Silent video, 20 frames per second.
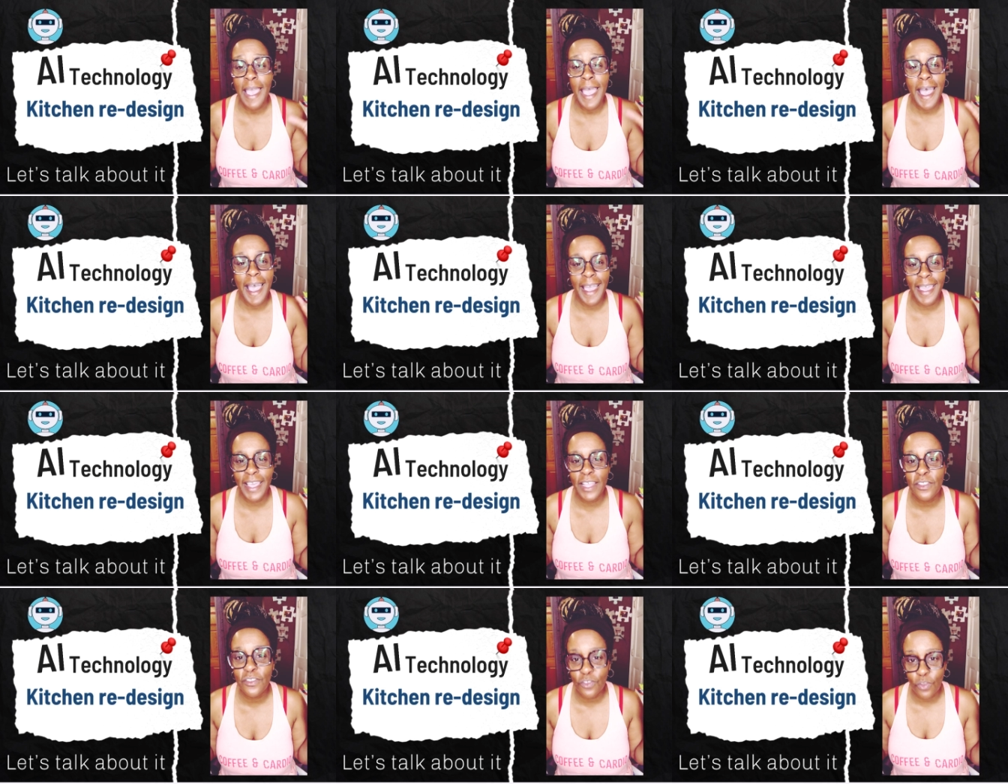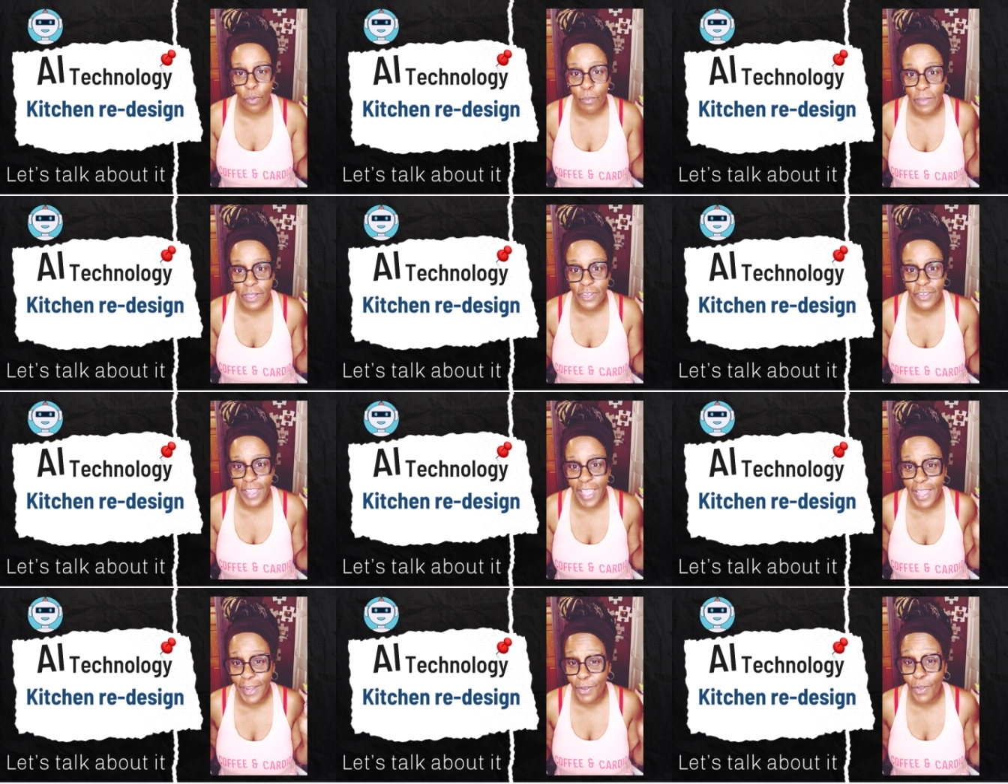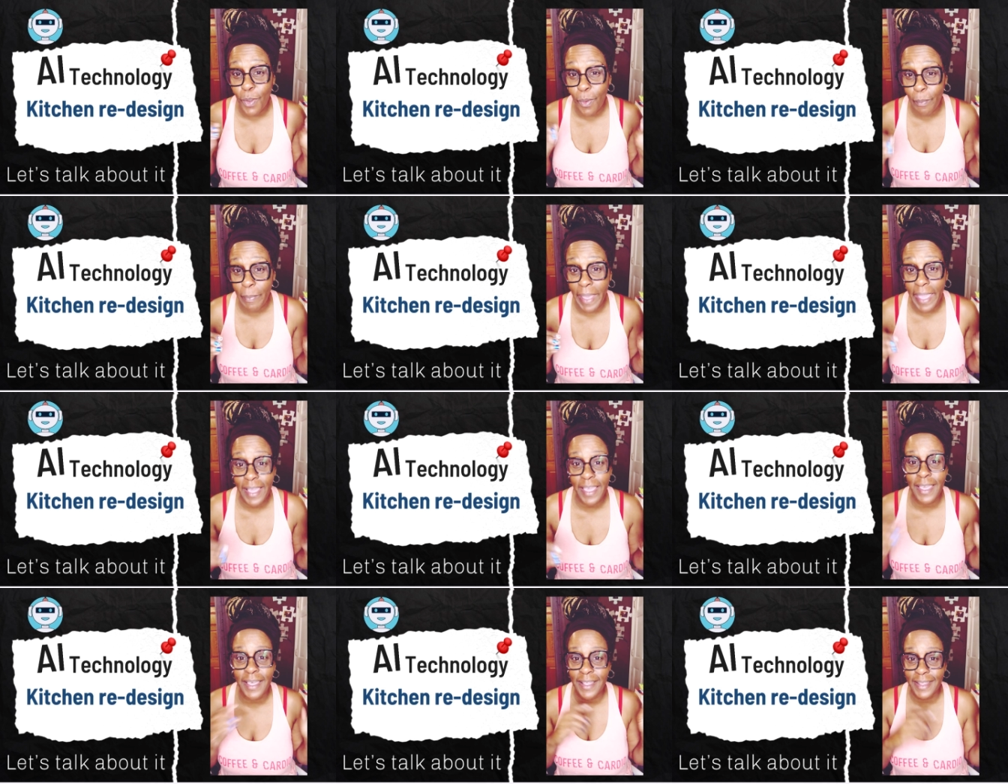I had so much I had to go
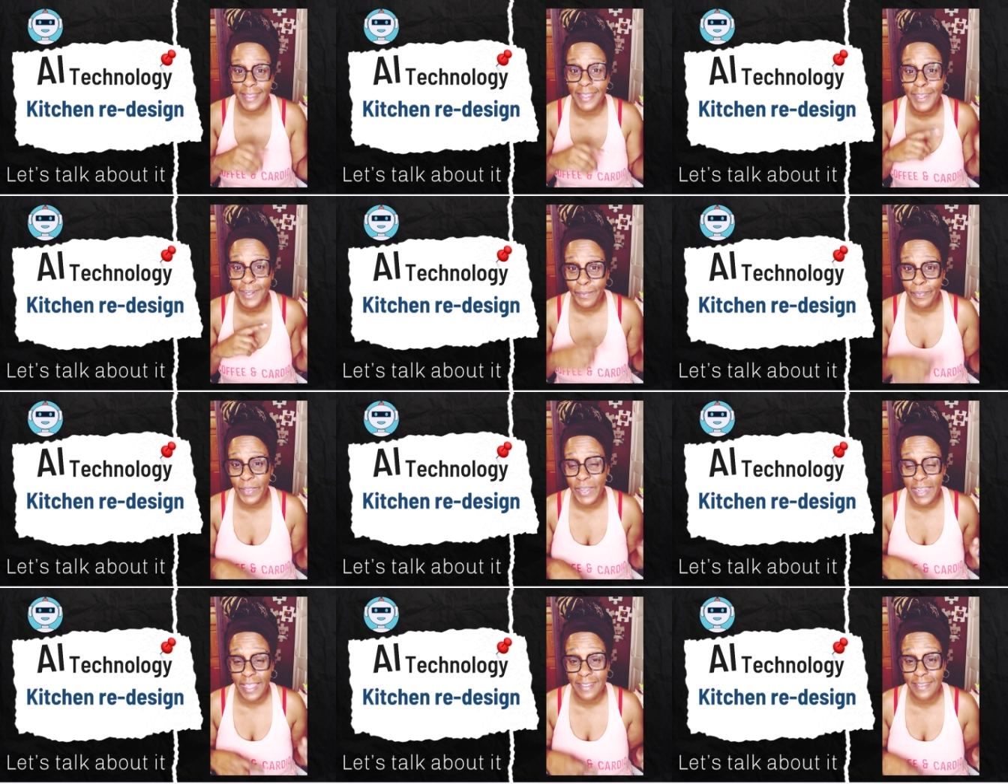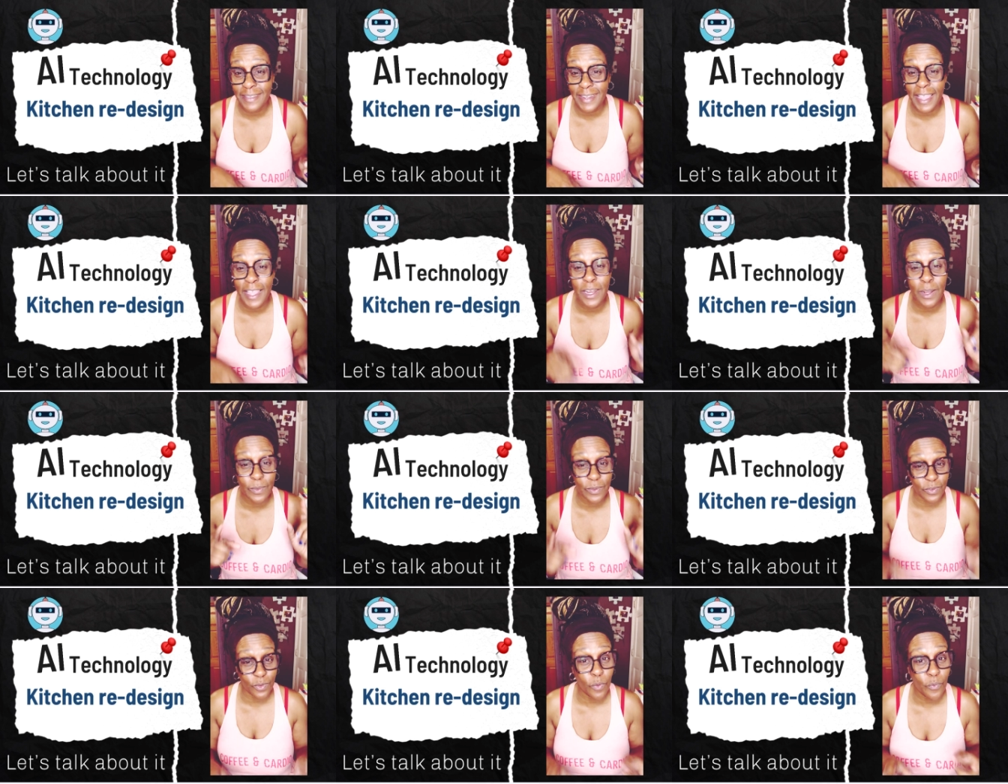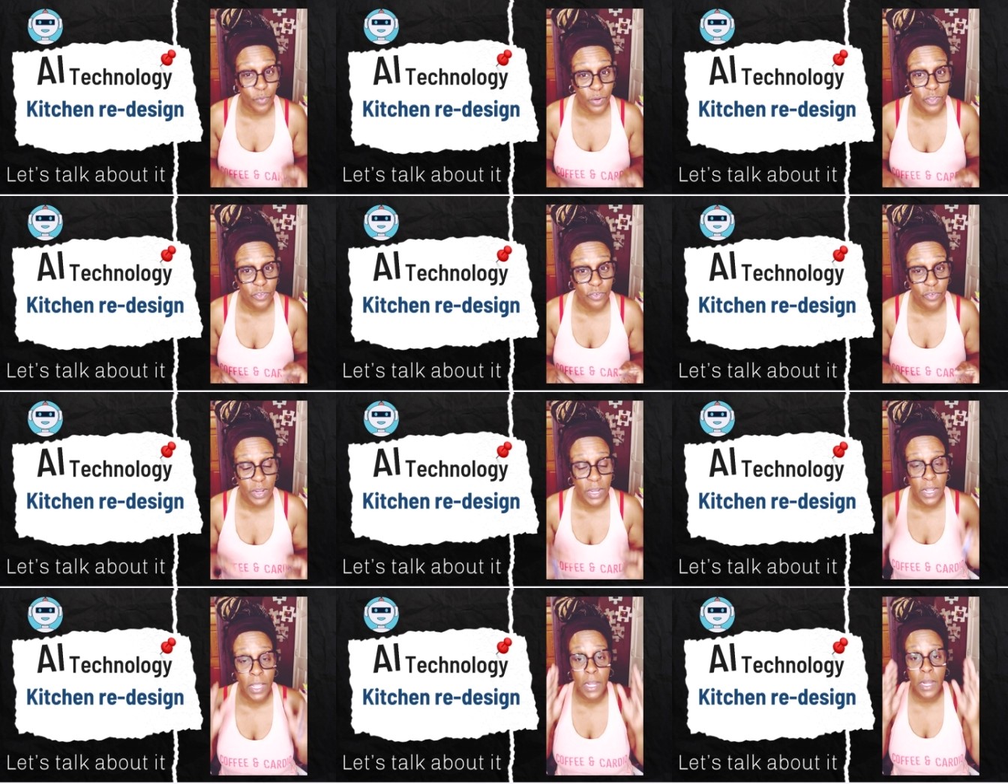back and clean up the next day, and it was so
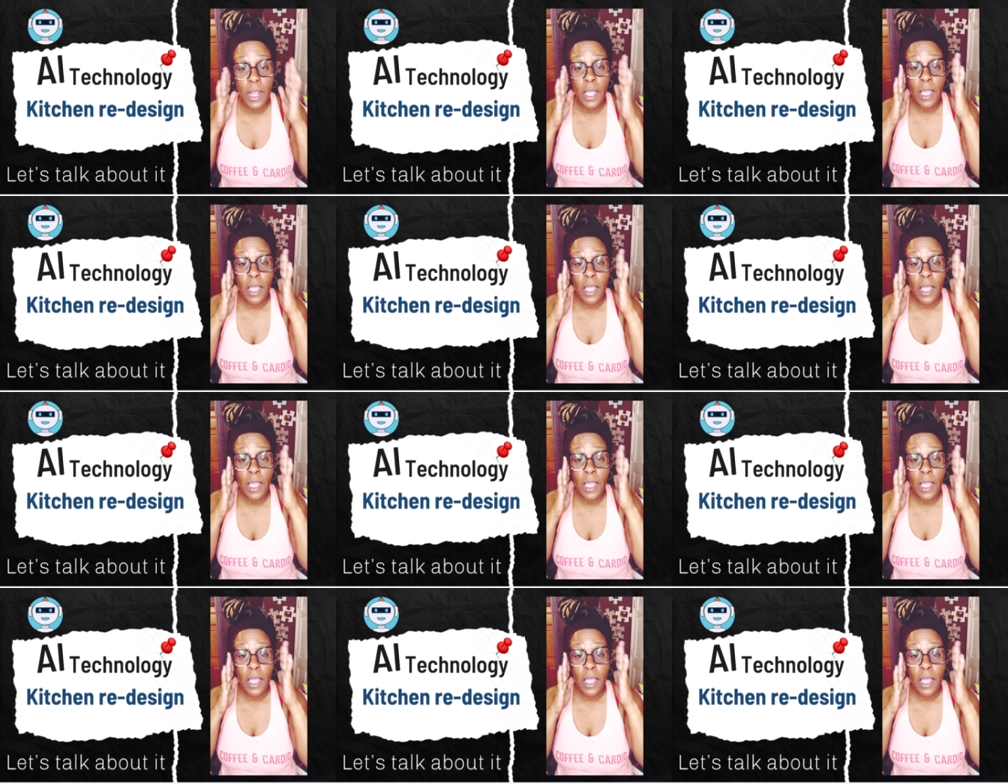frustrating.